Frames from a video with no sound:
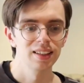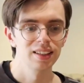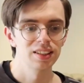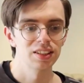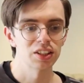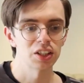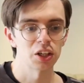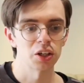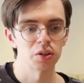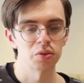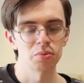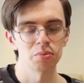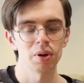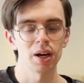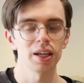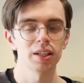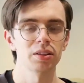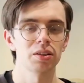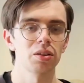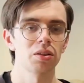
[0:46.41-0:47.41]
So
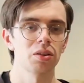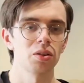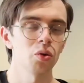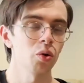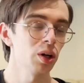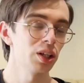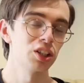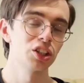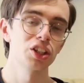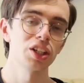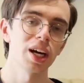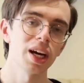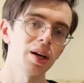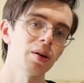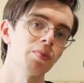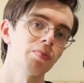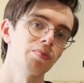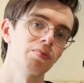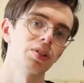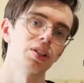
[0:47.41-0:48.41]
I thought I'd
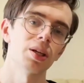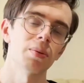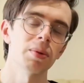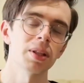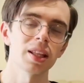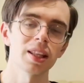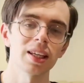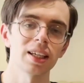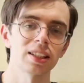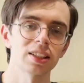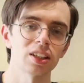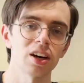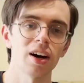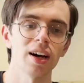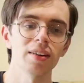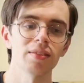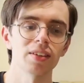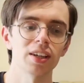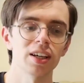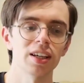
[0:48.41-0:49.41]
share some of the things that
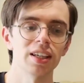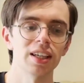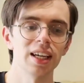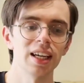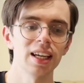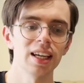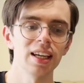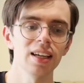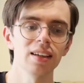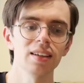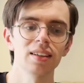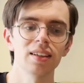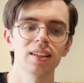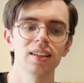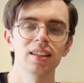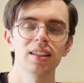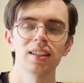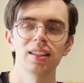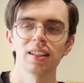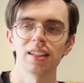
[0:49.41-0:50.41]
I've learned here,
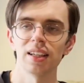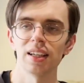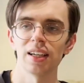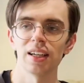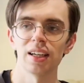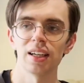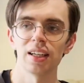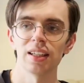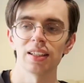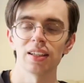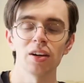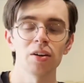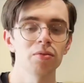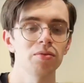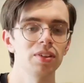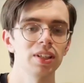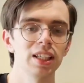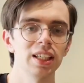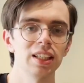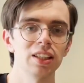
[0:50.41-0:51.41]
and
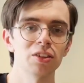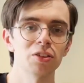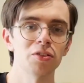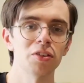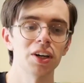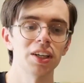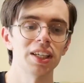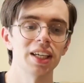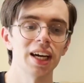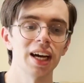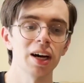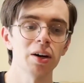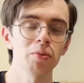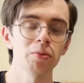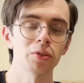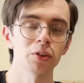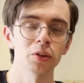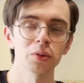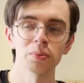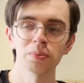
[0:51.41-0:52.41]
hopefully you'll find it
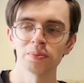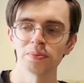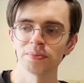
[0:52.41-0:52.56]
helpful.